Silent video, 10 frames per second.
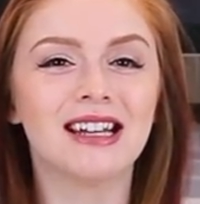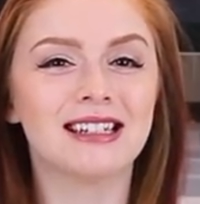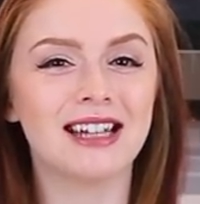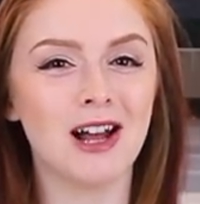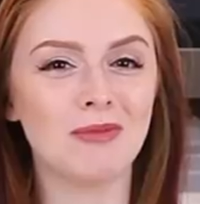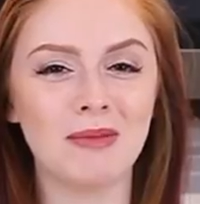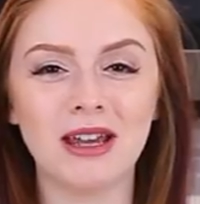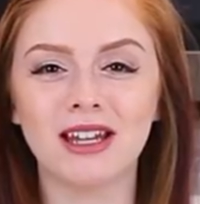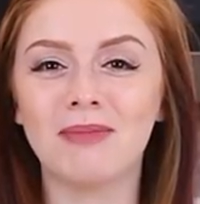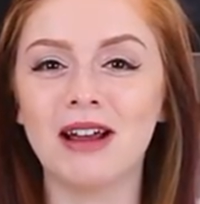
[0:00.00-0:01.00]
Today I'll be
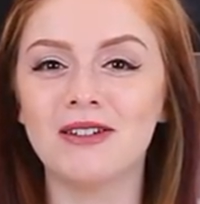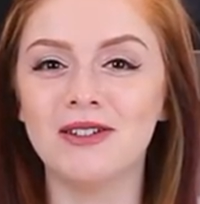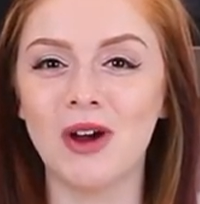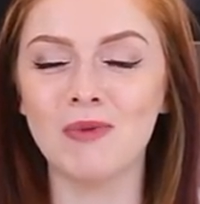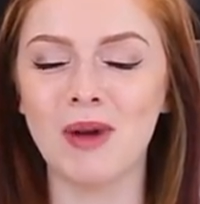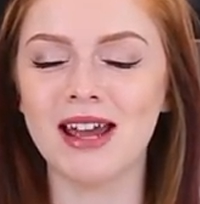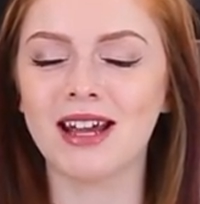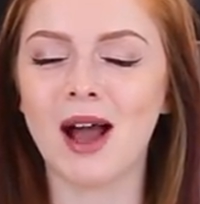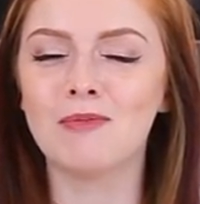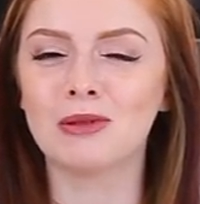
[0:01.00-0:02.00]
making my
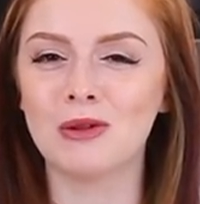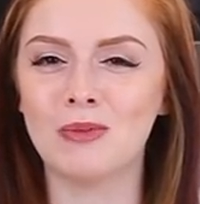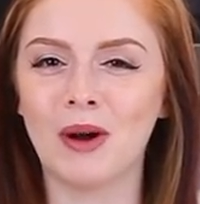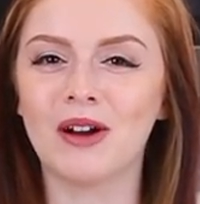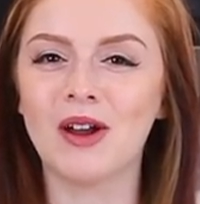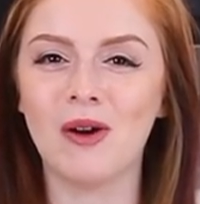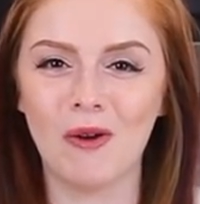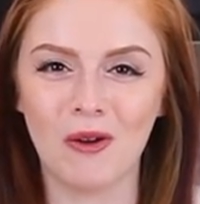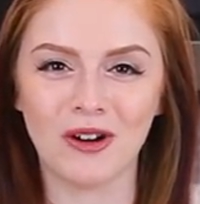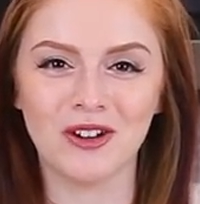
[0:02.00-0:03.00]
no-bake blueberry
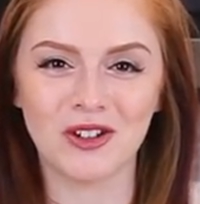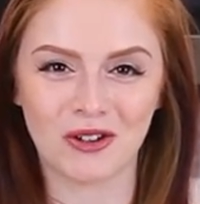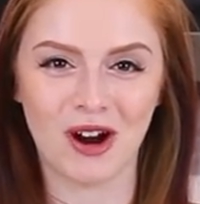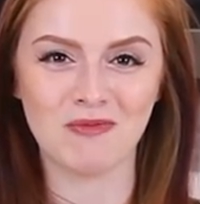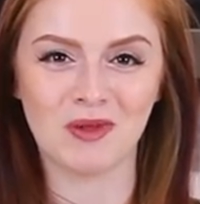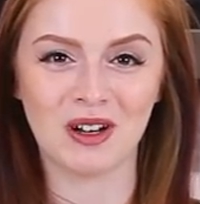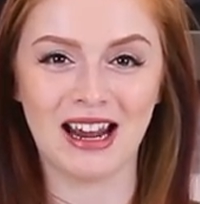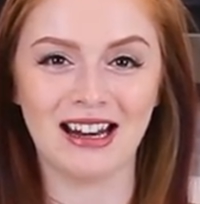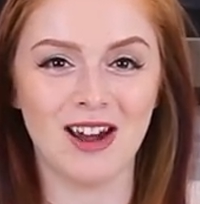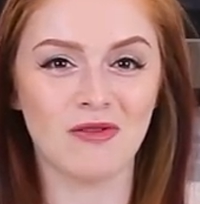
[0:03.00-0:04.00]
orange creme
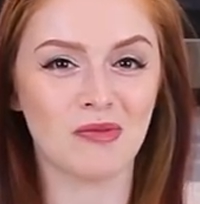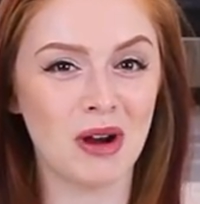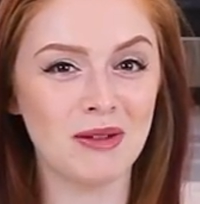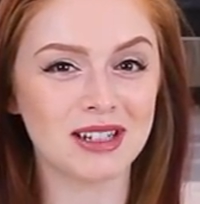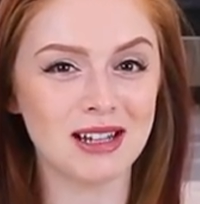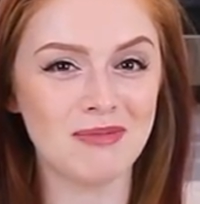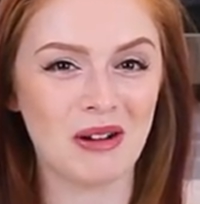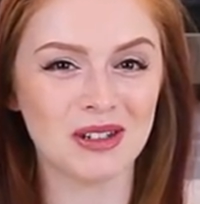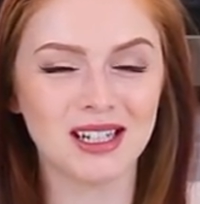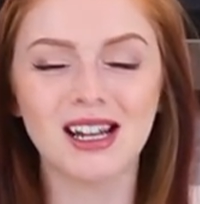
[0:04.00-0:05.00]
brulee. And I've previously
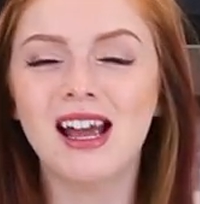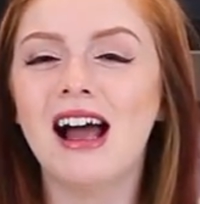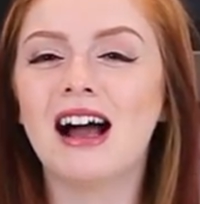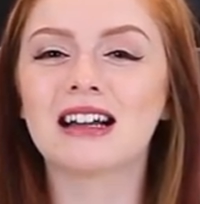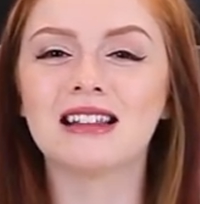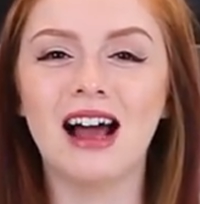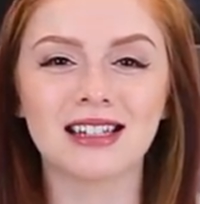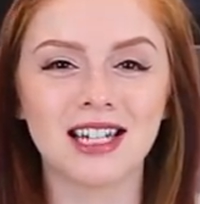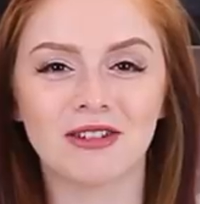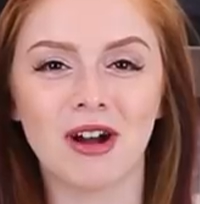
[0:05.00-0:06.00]
posted a
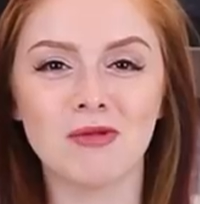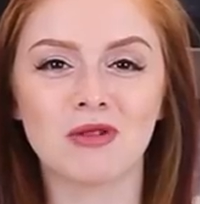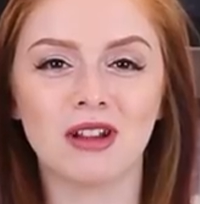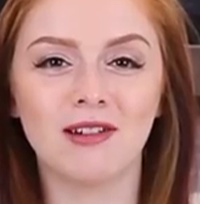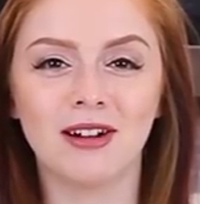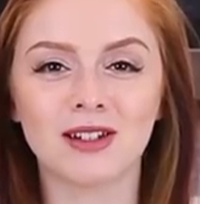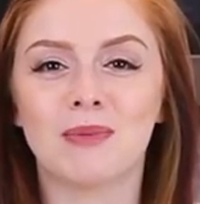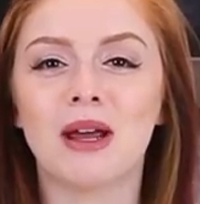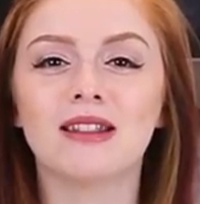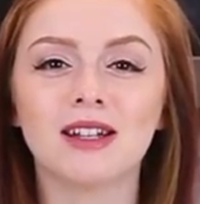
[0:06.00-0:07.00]
classic creme brulee
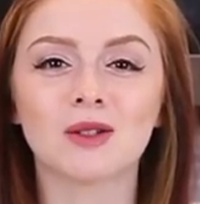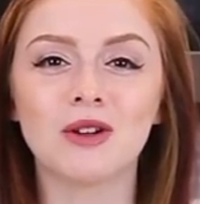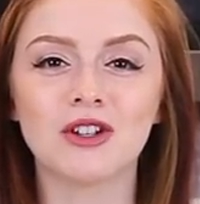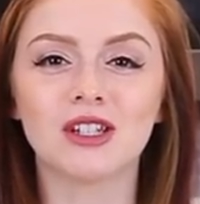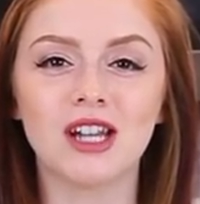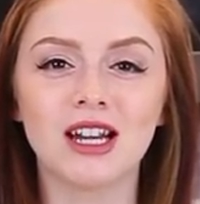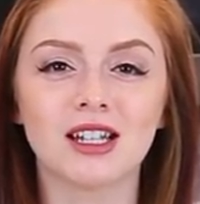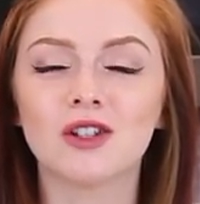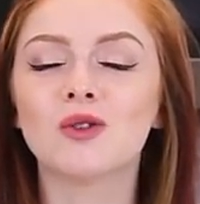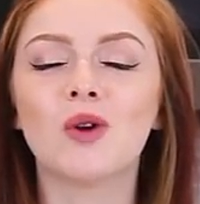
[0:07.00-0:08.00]
recipe and this one just takes
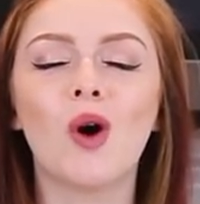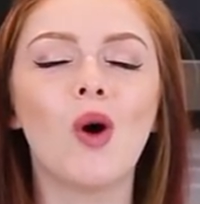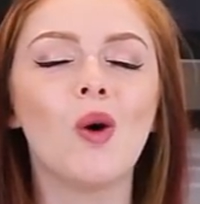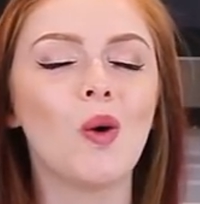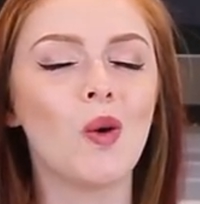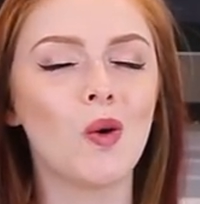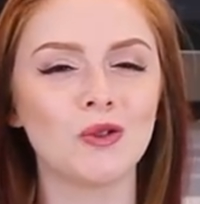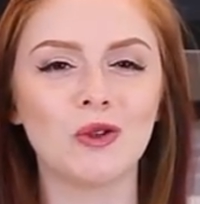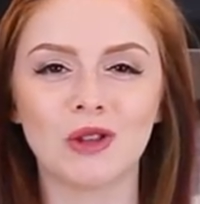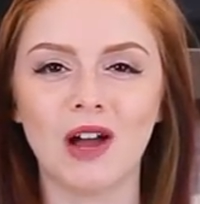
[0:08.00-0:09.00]
it to a whole
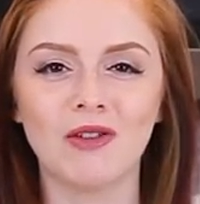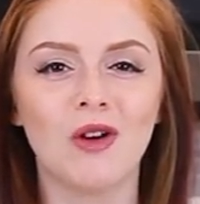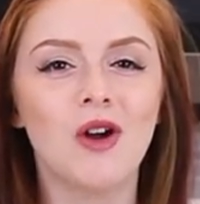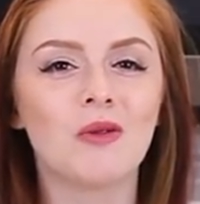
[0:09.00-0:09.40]
new level.